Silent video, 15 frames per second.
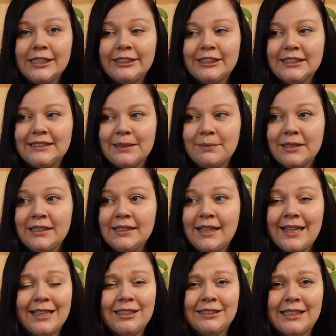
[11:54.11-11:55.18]
It's just something
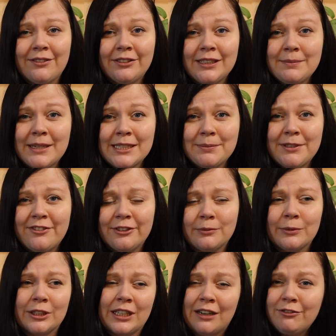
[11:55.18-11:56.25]
that definitely makes me feel
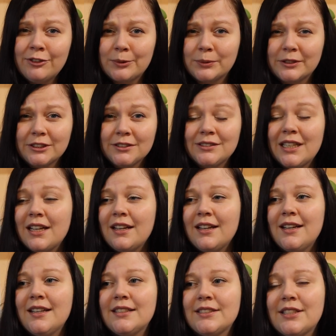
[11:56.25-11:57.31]
more comfortable.
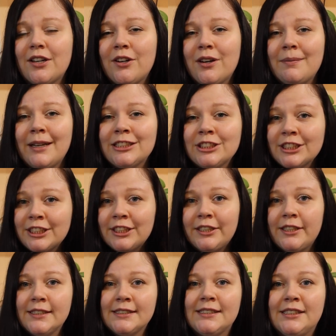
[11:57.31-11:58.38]
So I'm actually
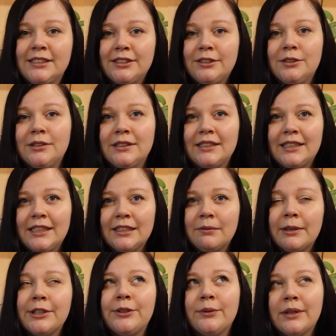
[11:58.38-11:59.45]
curious to hear
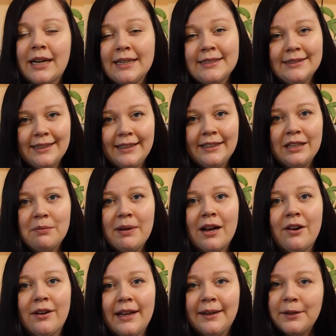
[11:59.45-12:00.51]
what you guys think
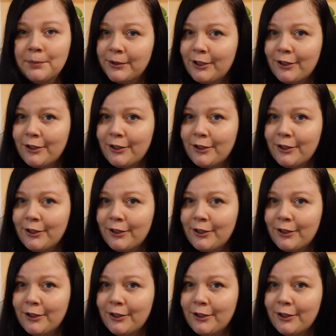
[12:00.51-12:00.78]
about air